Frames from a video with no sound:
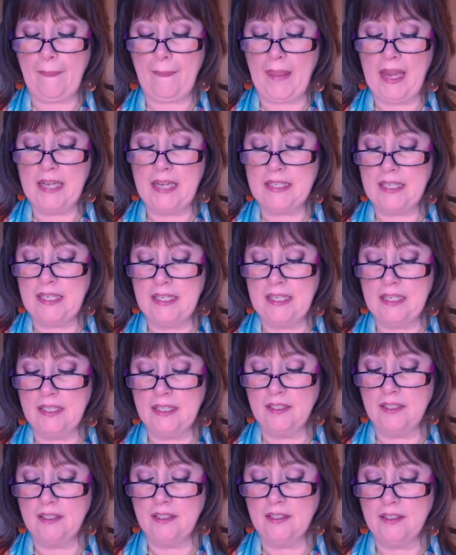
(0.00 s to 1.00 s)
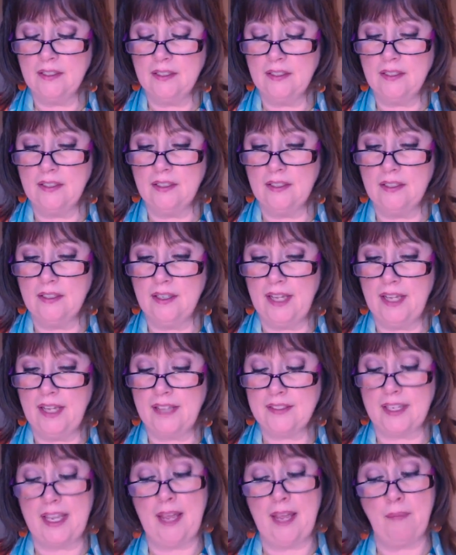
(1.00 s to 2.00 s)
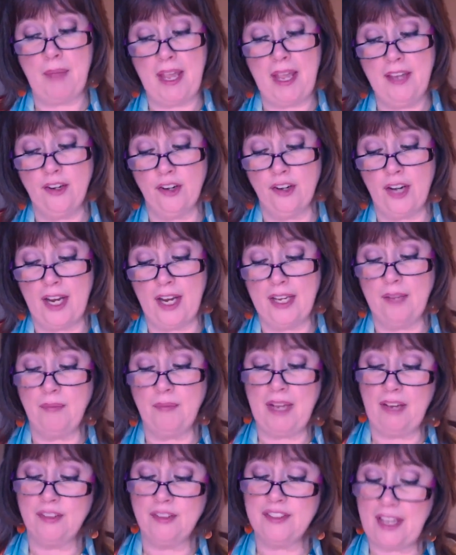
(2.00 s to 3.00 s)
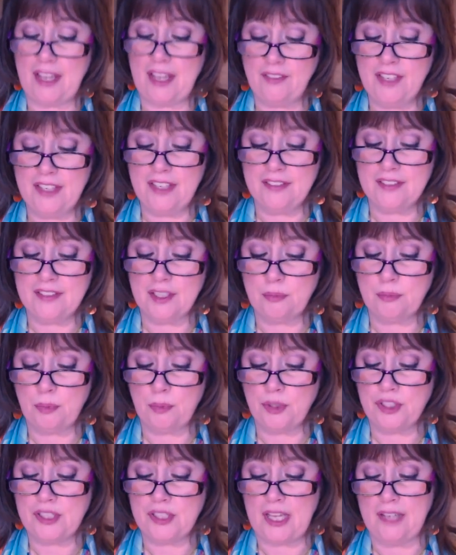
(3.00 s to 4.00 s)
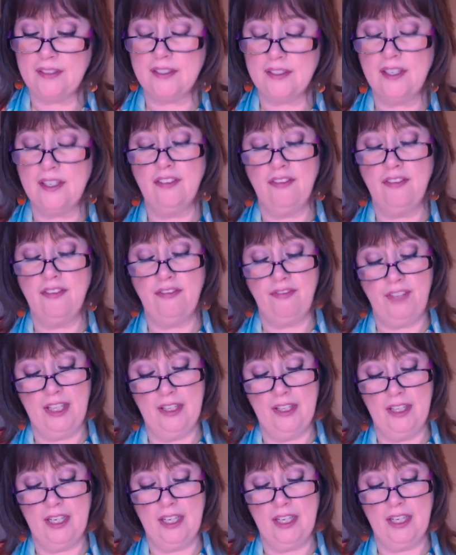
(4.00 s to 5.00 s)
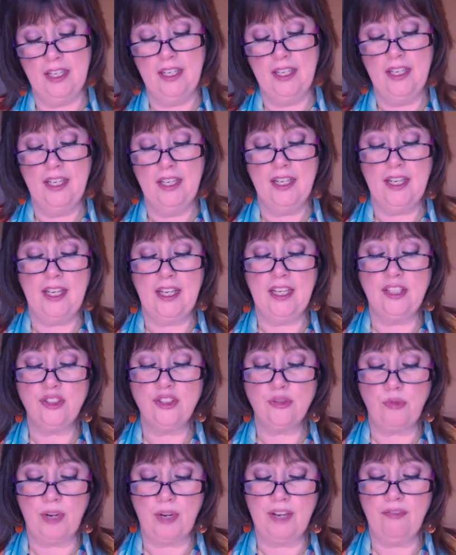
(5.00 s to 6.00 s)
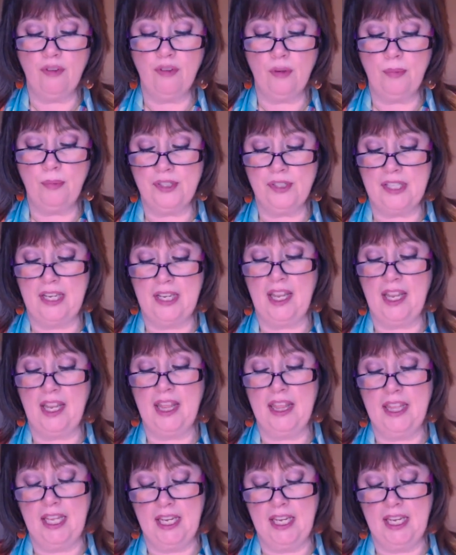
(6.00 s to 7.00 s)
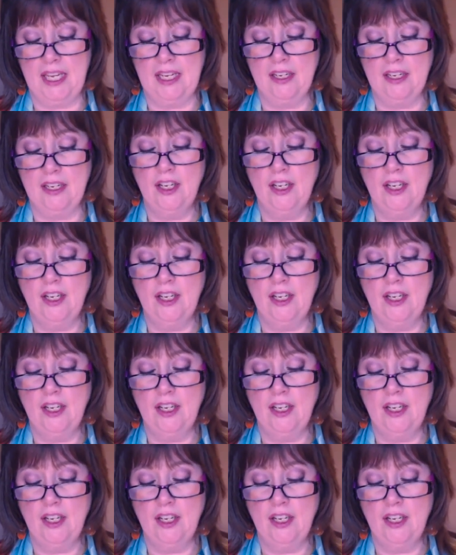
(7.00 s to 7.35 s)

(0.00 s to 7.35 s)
And as a campaigner, I am now 76% feeling and 24% thinking.